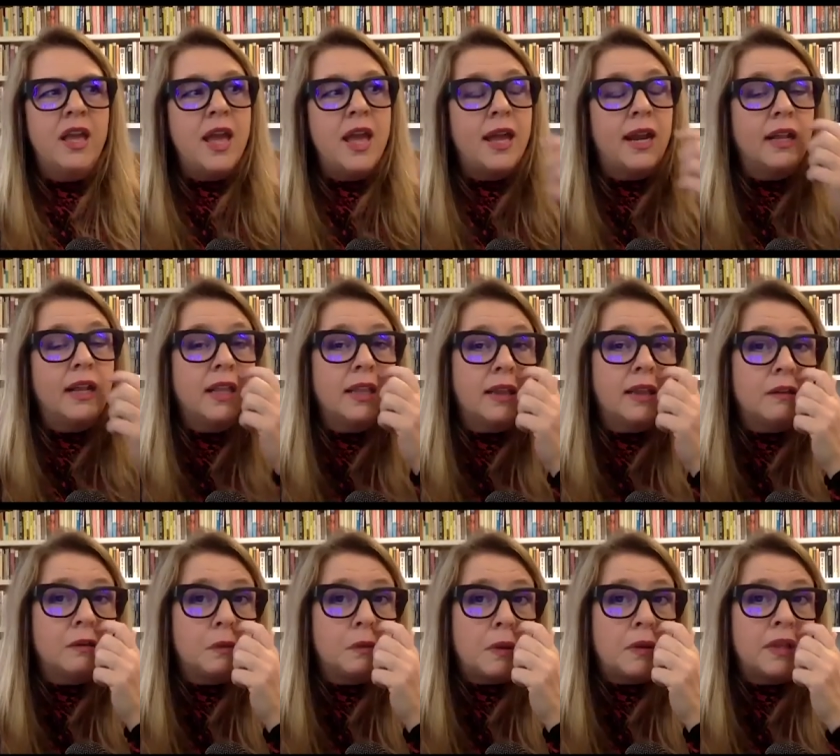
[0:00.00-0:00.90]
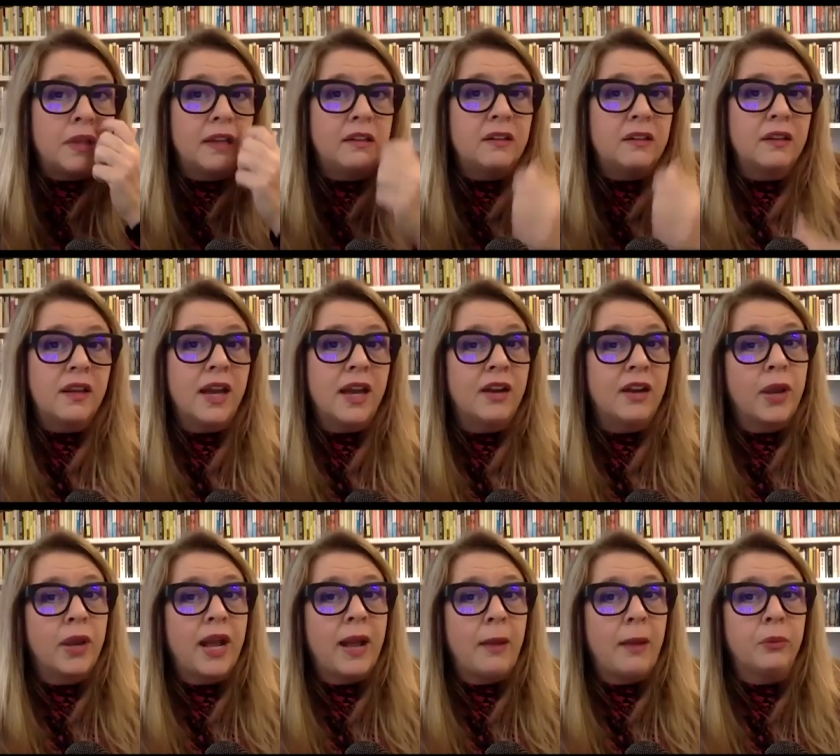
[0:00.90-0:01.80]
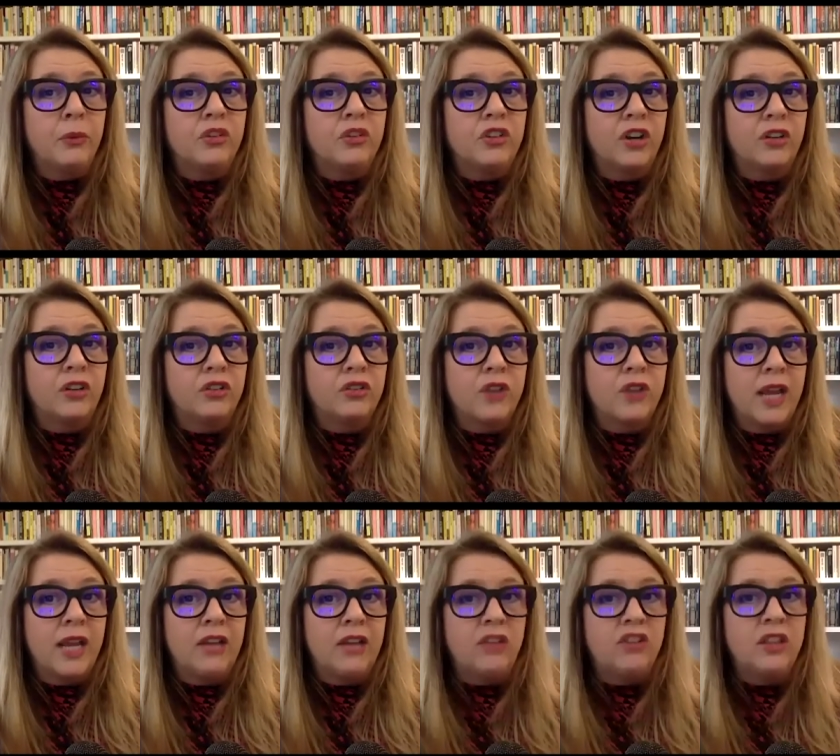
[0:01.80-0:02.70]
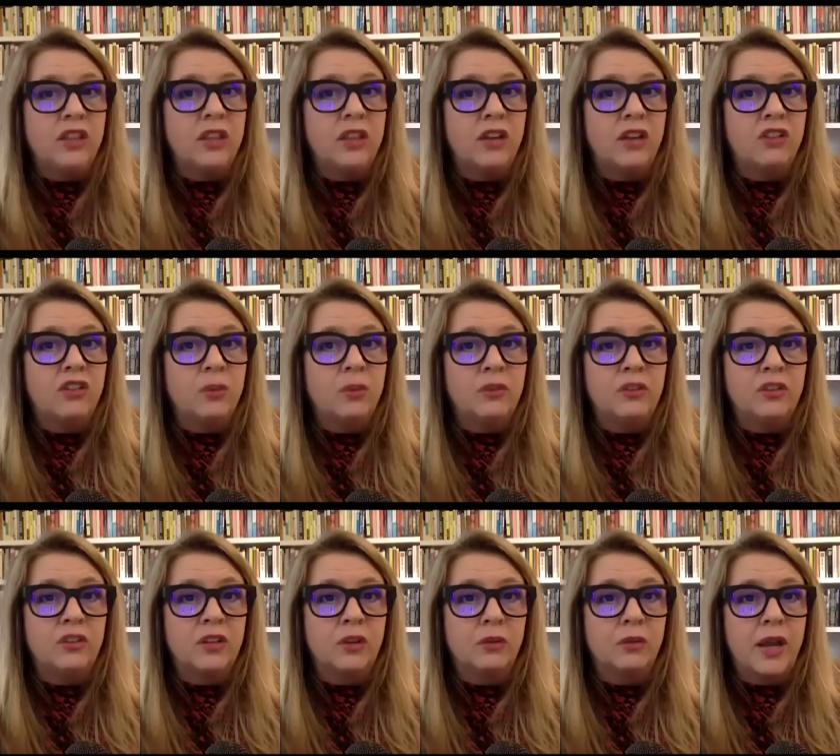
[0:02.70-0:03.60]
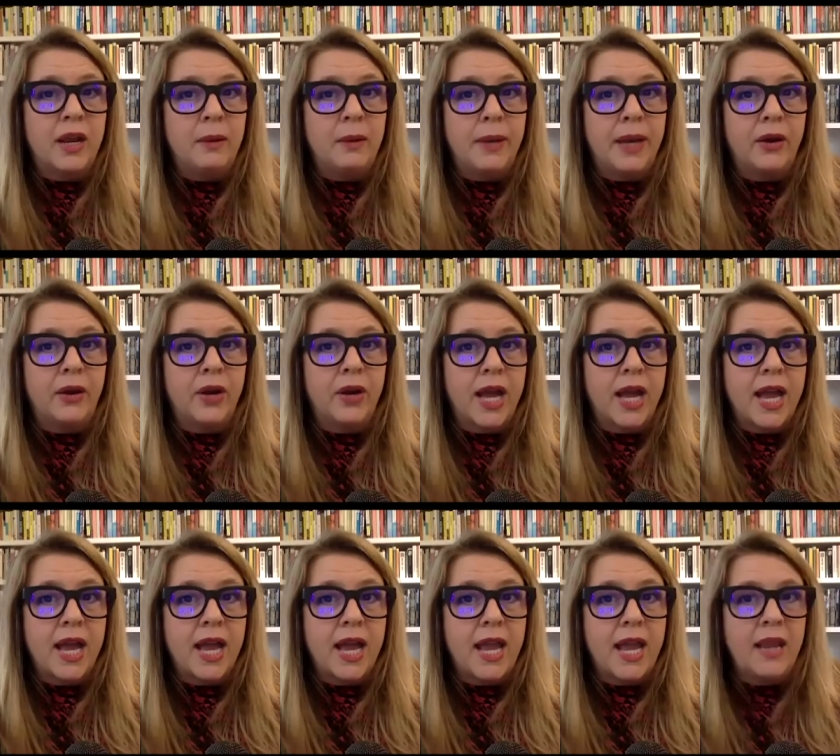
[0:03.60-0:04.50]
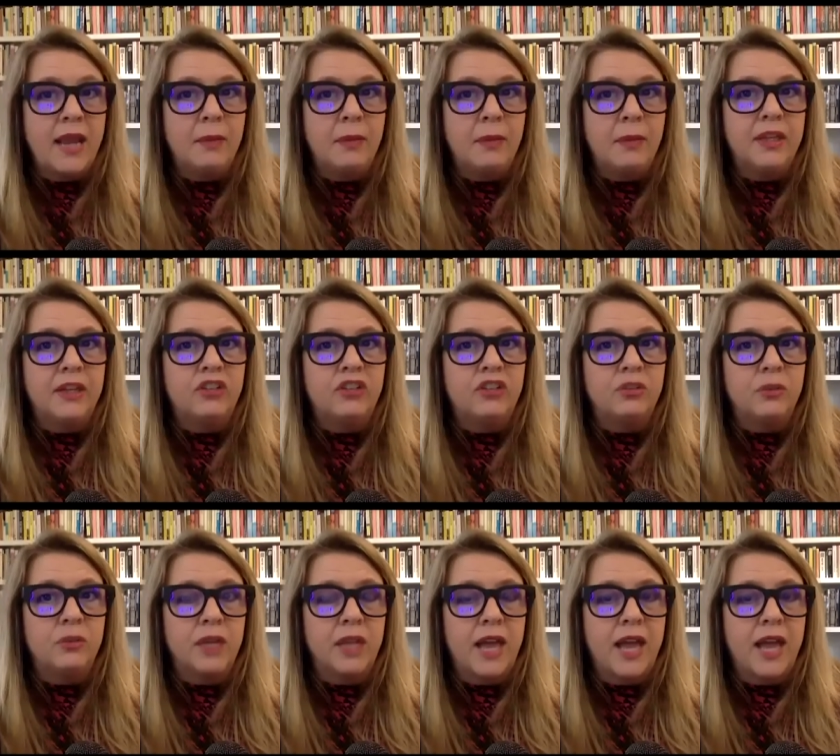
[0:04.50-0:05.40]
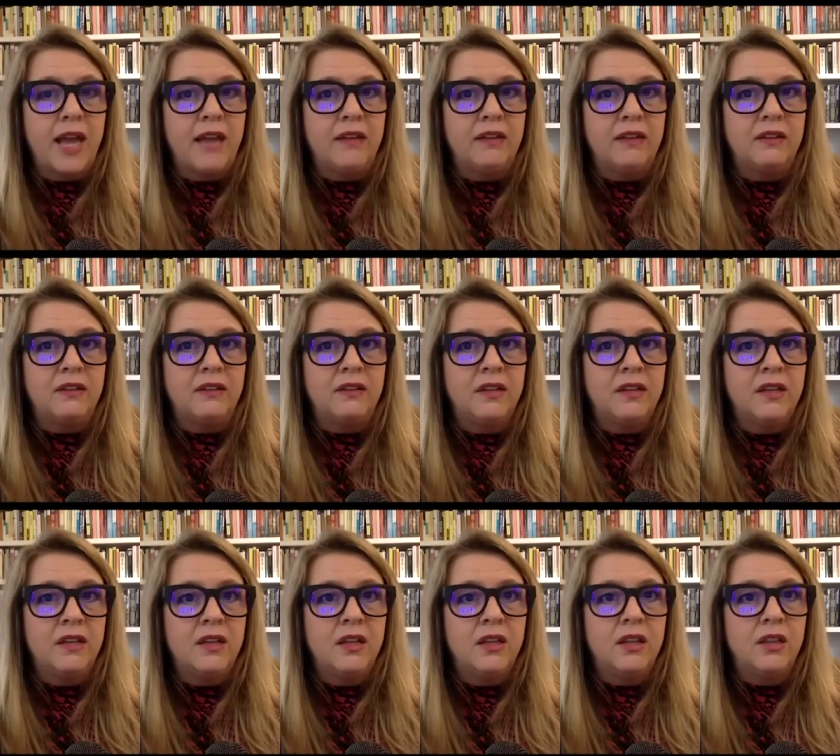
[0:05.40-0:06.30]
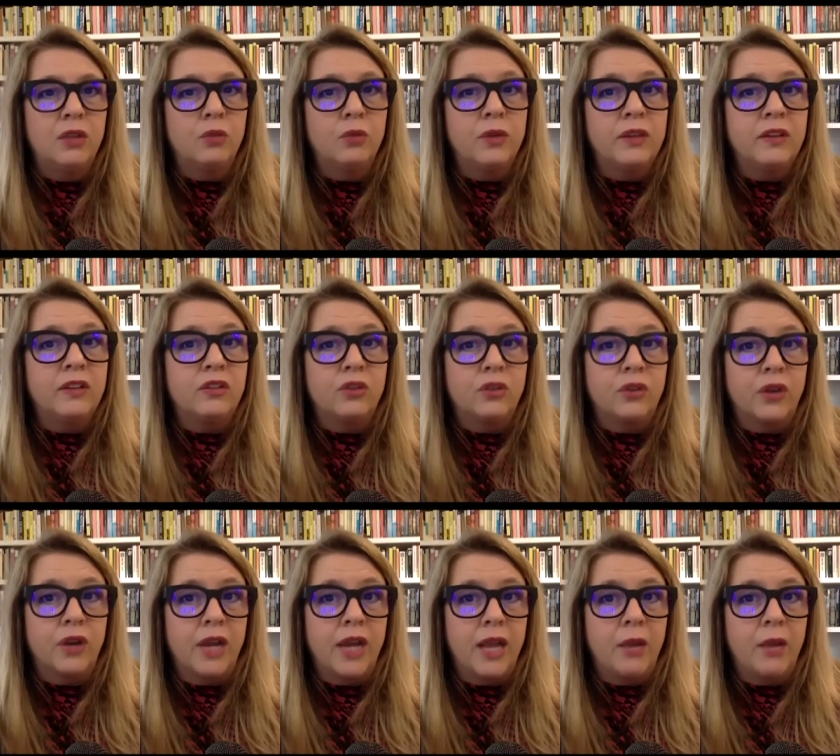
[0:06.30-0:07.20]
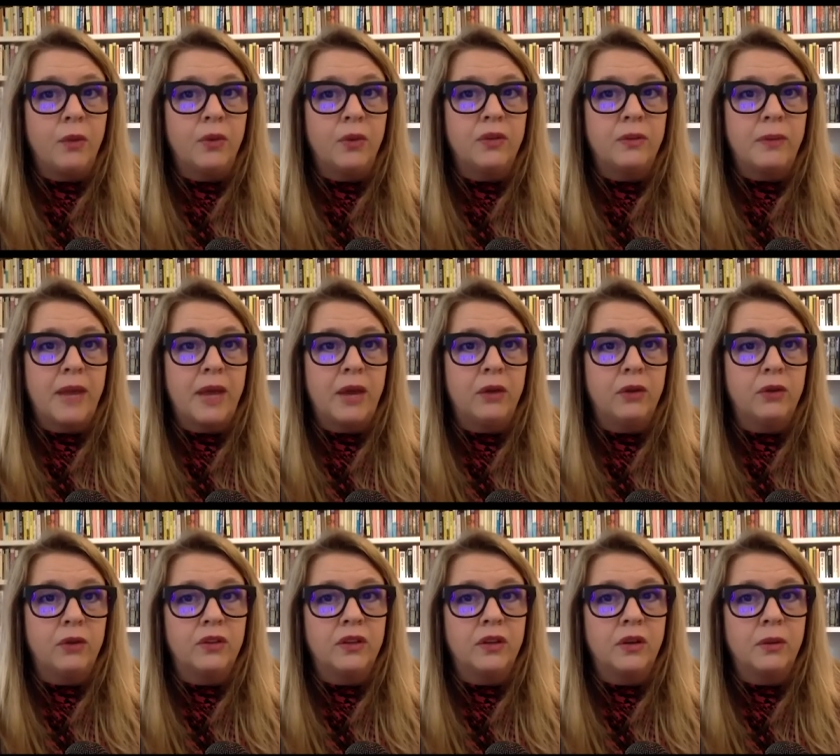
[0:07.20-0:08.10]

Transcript: And I think that's that's kind of what happened with Cheryl Strayed. She thought she was just going to write about a hike, but then she realized the real story was about losing her